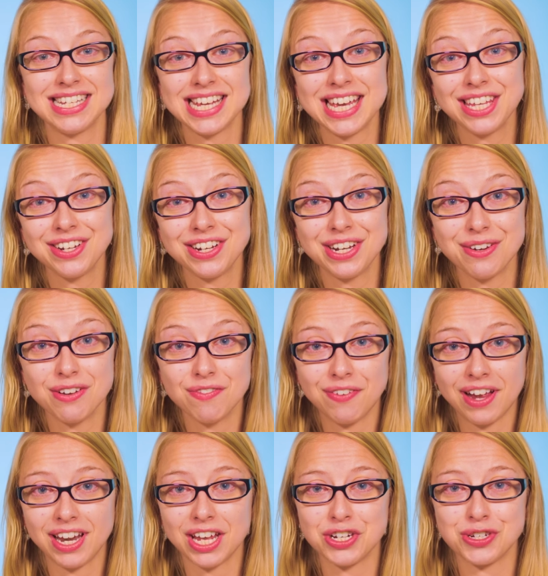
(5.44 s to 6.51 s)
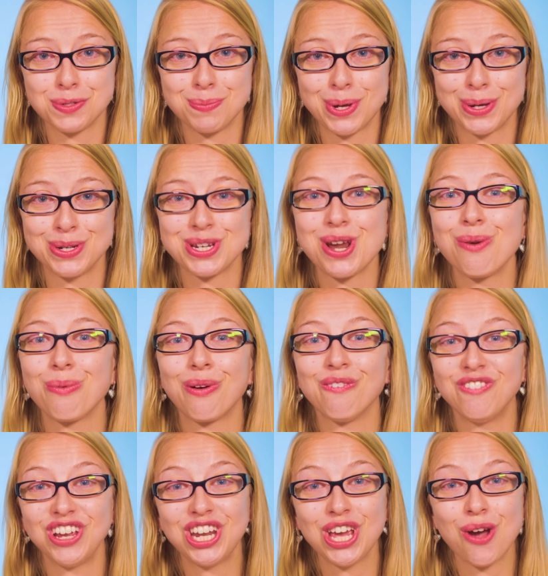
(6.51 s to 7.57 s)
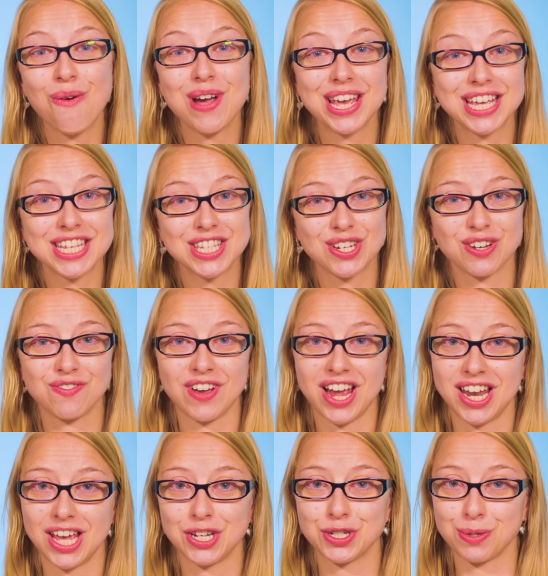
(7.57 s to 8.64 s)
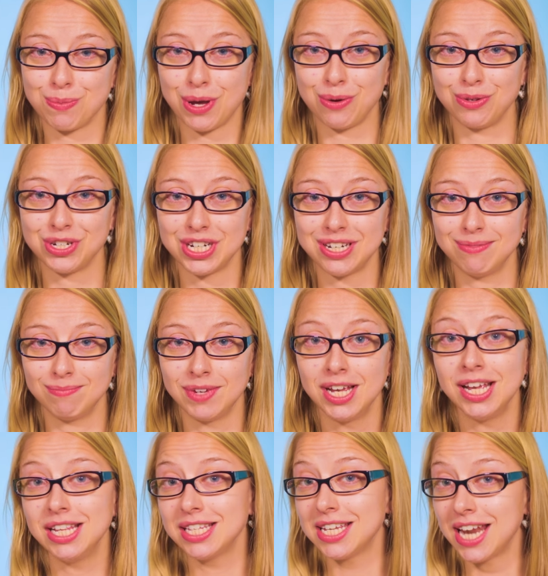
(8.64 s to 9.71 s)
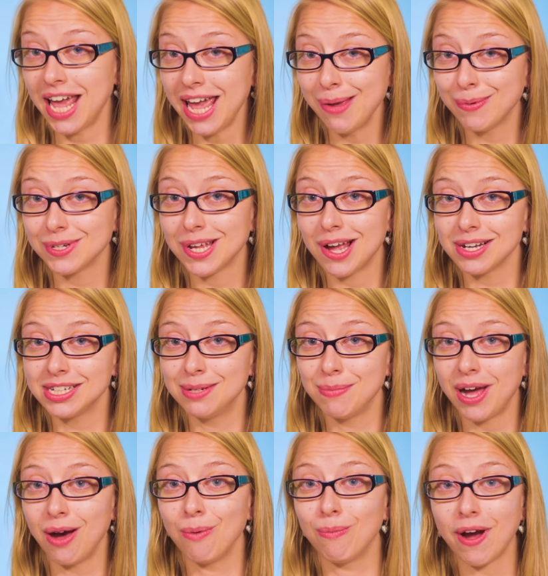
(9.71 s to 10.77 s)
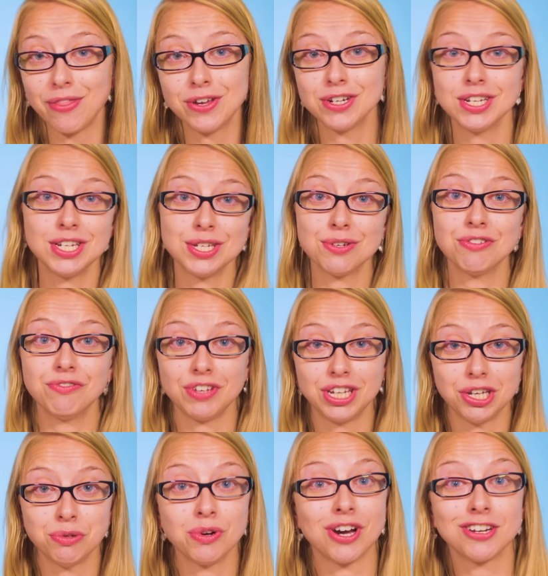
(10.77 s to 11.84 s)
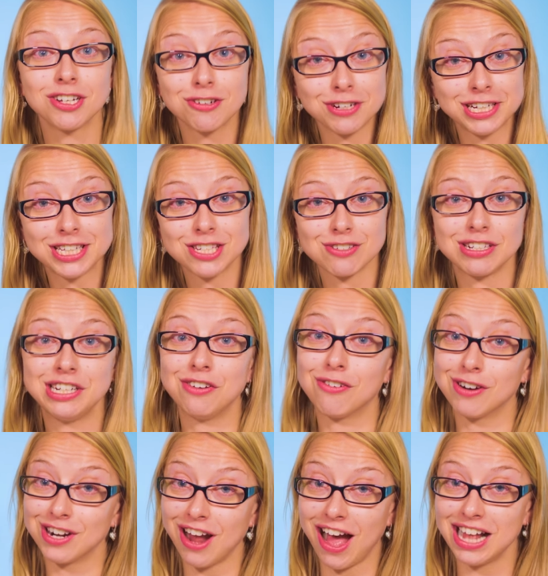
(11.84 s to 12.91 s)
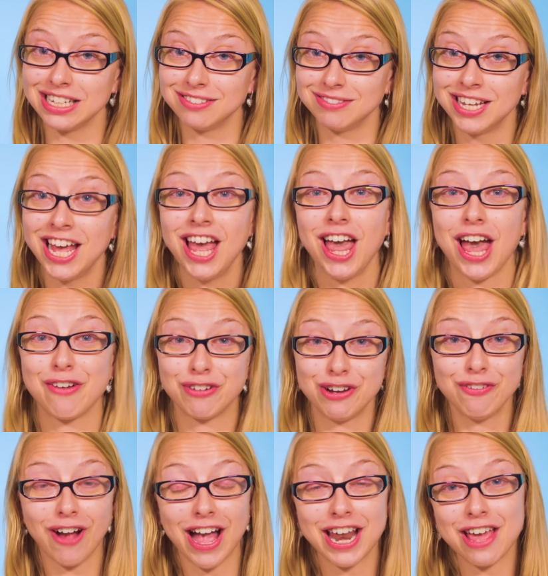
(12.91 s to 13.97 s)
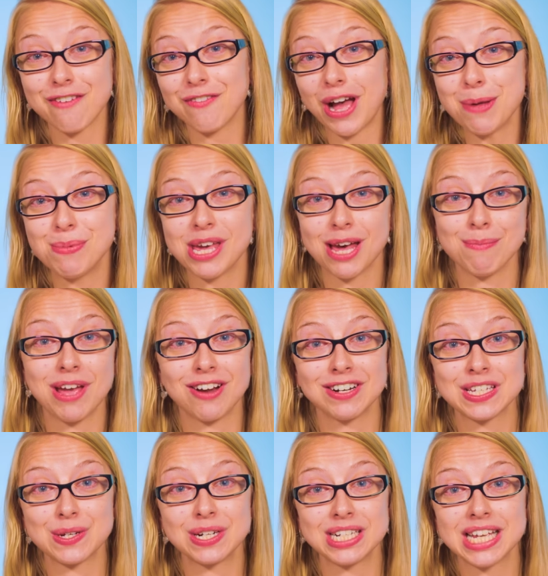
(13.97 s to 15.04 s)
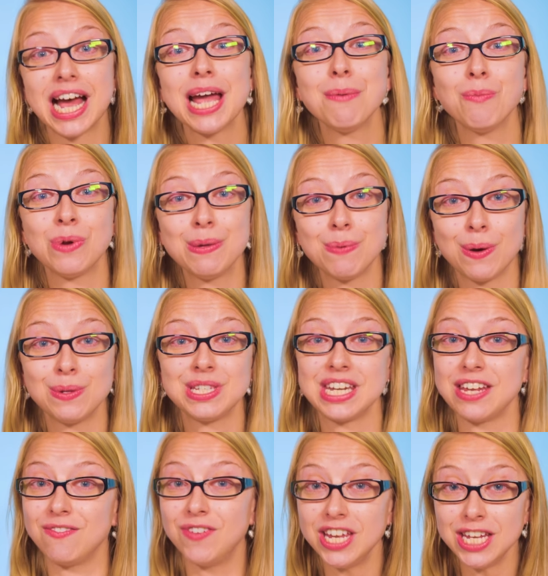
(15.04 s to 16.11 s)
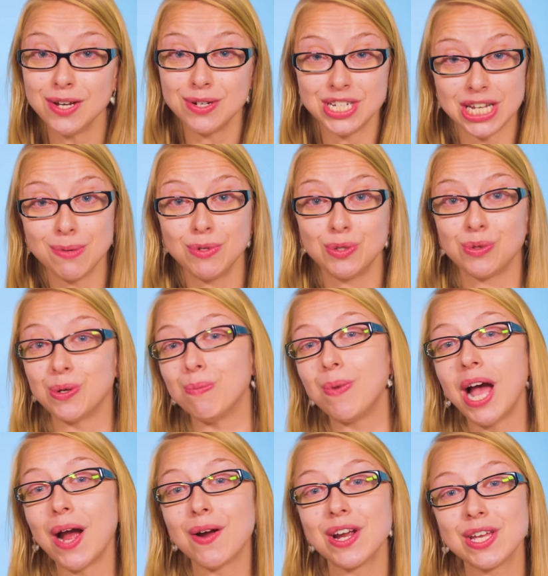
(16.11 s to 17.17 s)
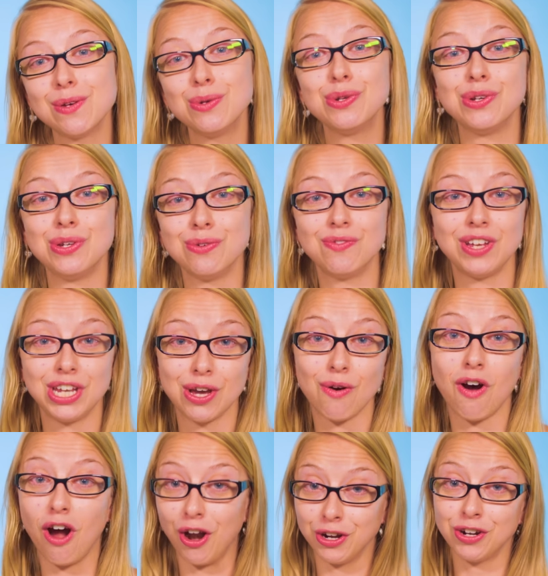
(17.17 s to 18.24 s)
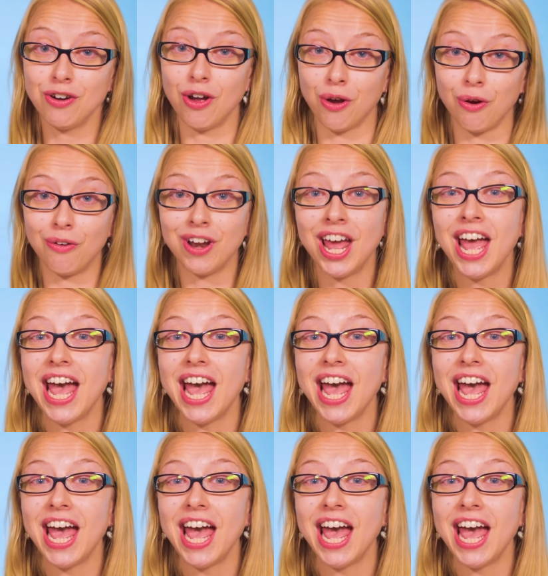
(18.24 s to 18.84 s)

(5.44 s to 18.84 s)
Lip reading: Taylor here at Financial Potion, where video is your financial potion. Today, we're talking about whether to do a video on a green screen or not. Every Friday at 5 p.m. Arizona time, we post a video tip to empower you to do video on your own